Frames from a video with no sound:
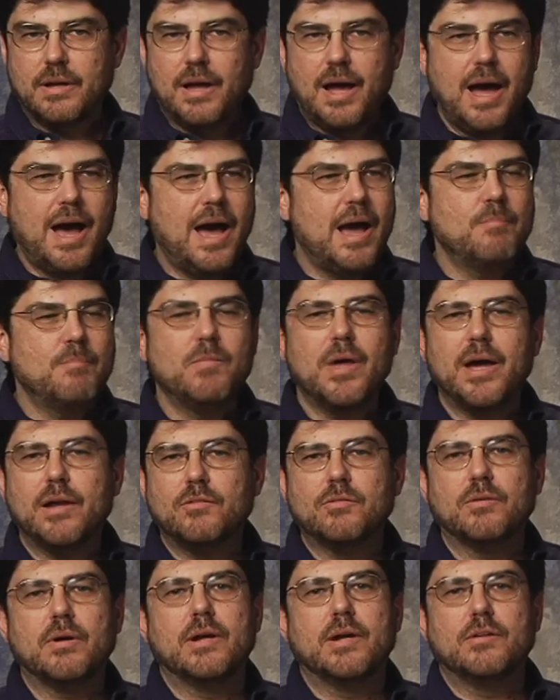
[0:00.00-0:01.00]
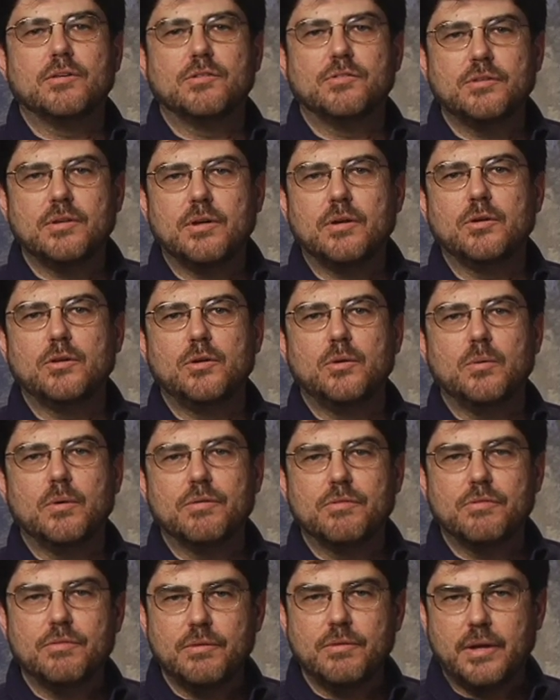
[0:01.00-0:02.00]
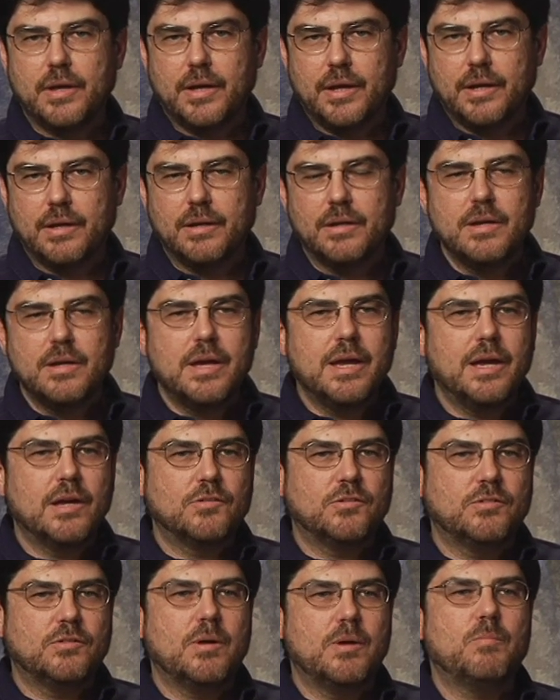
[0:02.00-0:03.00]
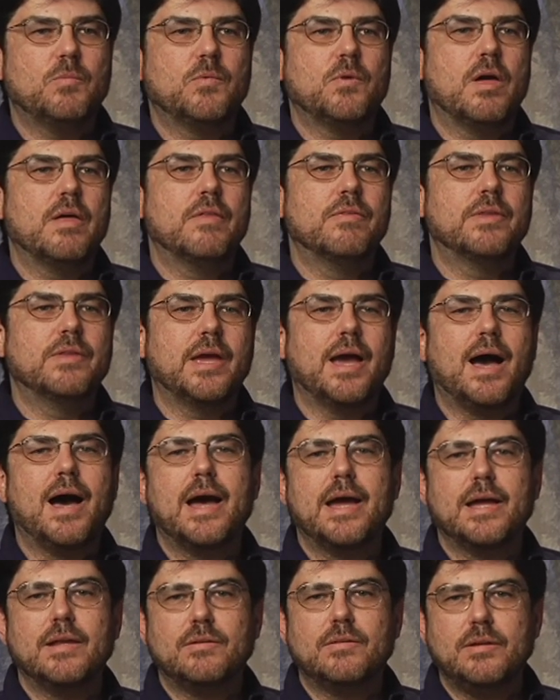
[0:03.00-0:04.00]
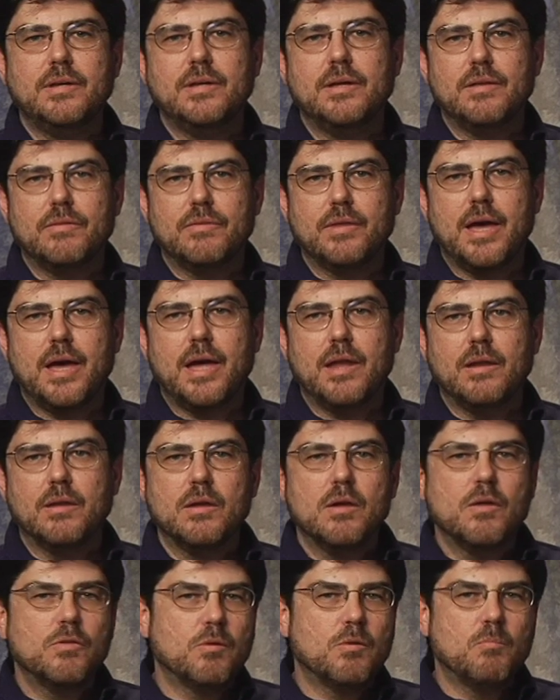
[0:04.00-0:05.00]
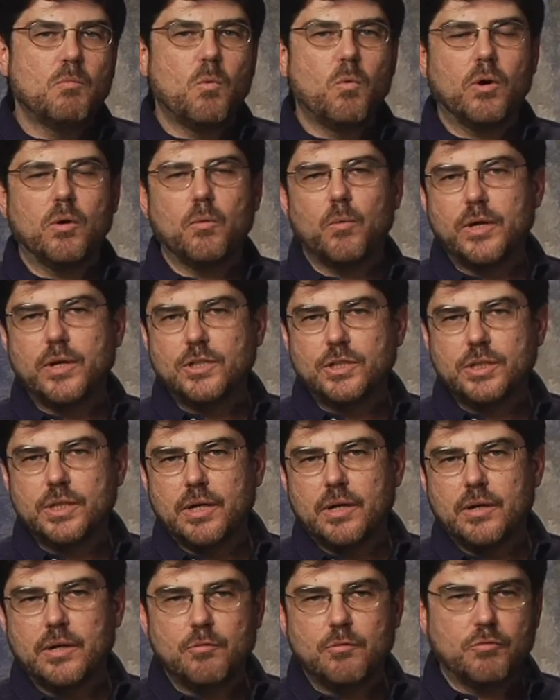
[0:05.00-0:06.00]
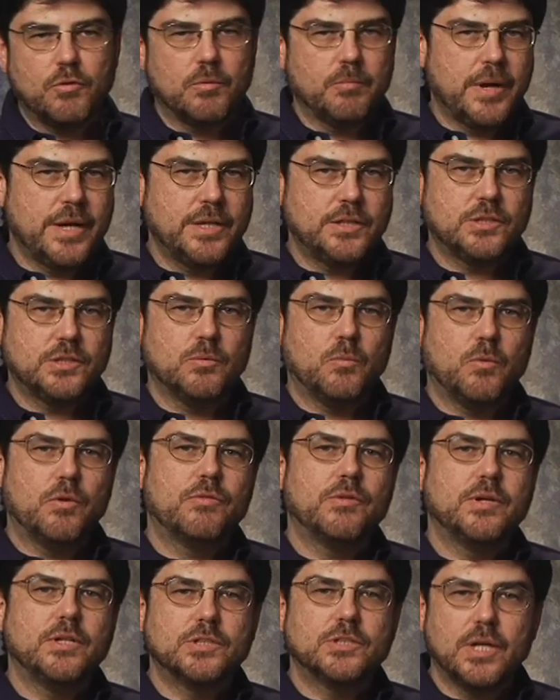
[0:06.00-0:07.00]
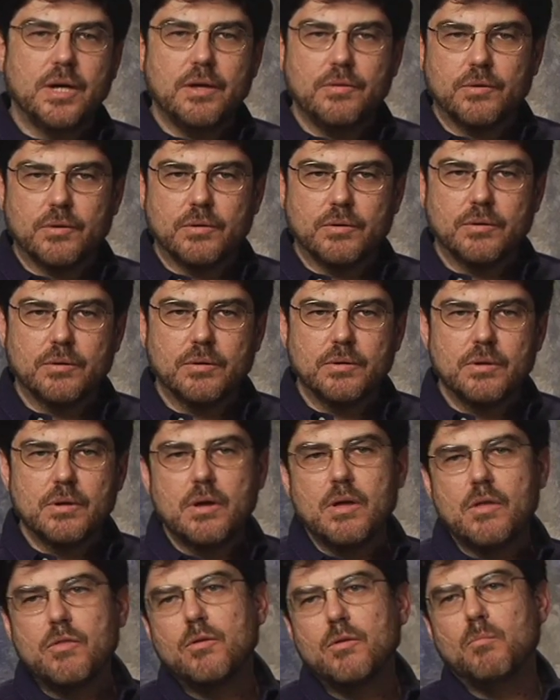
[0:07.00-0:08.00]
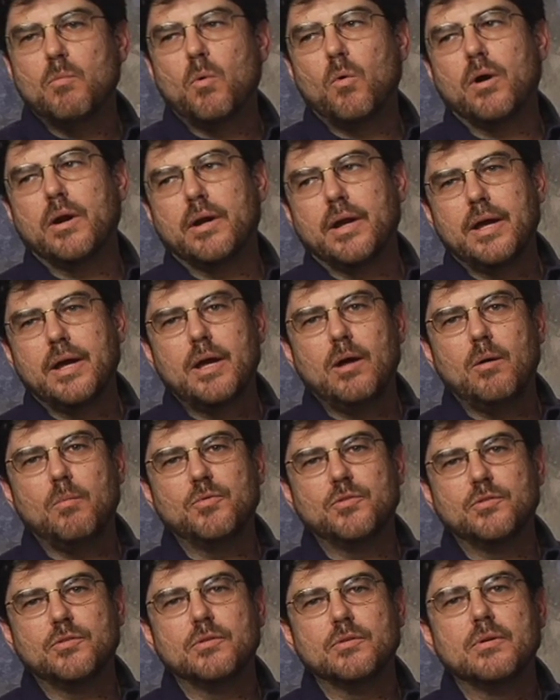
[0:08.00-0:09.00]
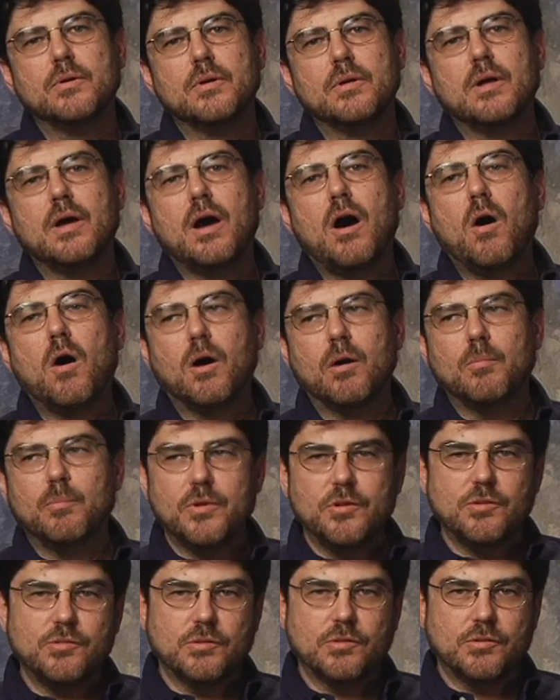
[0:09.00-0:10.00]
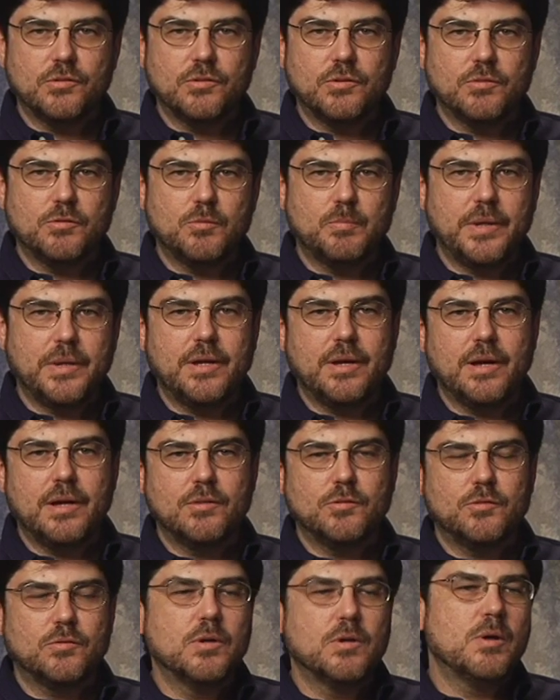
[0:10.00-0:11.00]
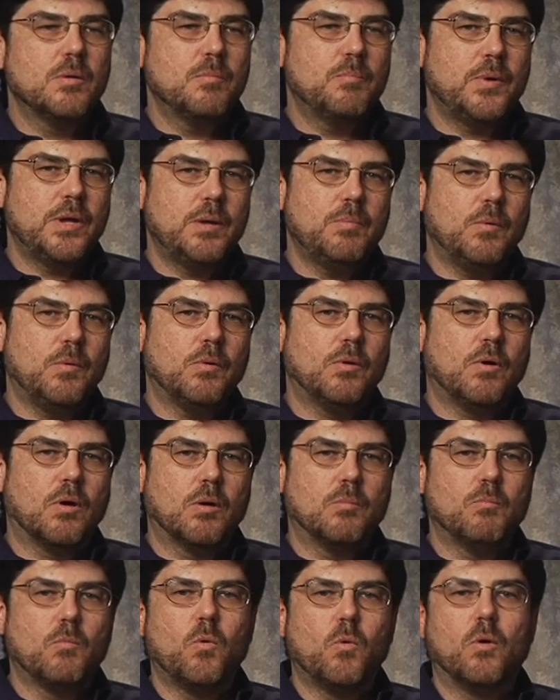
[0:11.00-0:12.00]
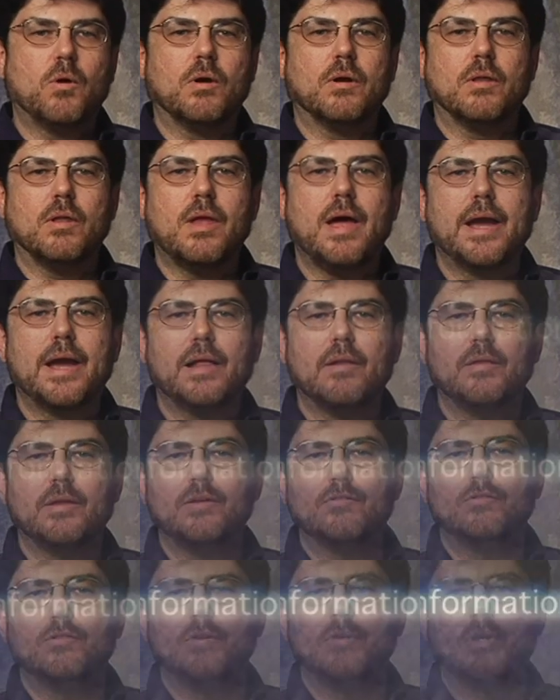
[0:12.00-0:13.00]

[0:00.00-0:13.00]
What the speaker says: I'm not trying to sell you a thing, except the idea that the more we share information with each other, the more it helps our businesses, because people are more likely to